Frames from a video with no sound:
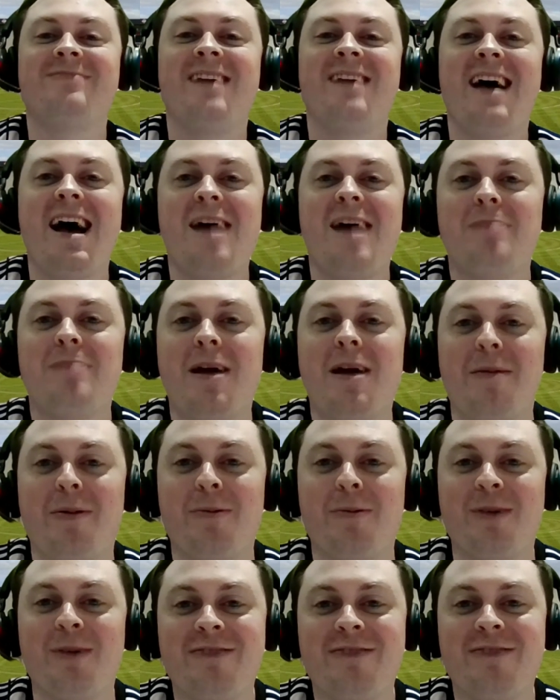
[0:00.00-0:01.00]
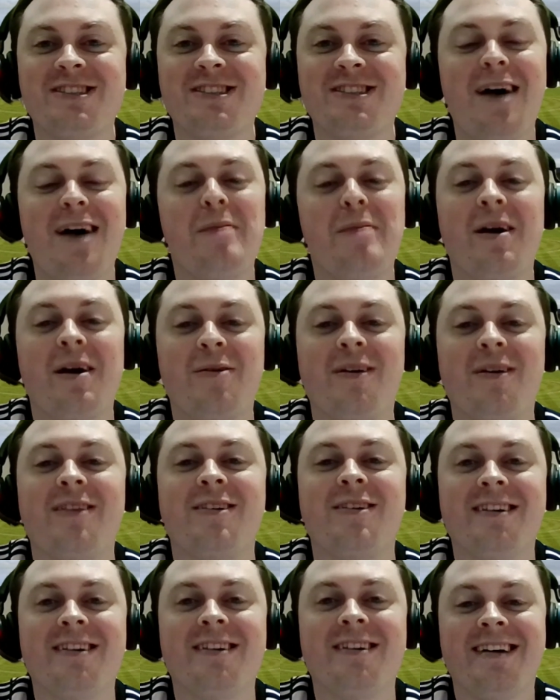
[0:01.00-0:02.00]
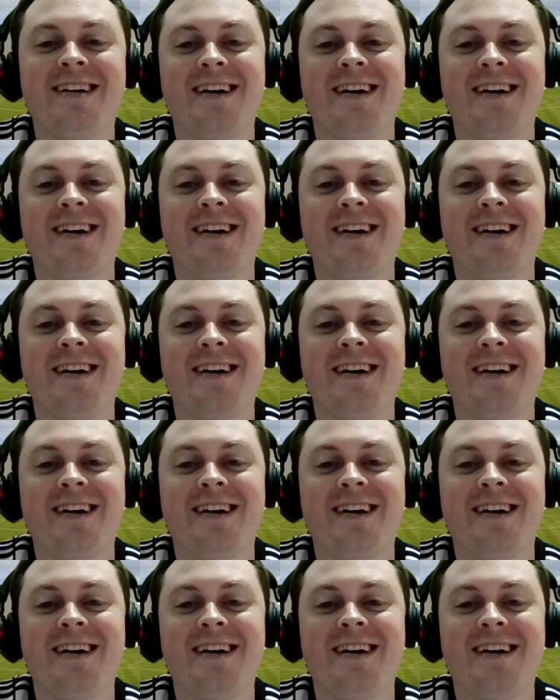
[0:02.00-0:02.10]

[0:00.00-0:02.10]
and maybe we'll have a chat about whether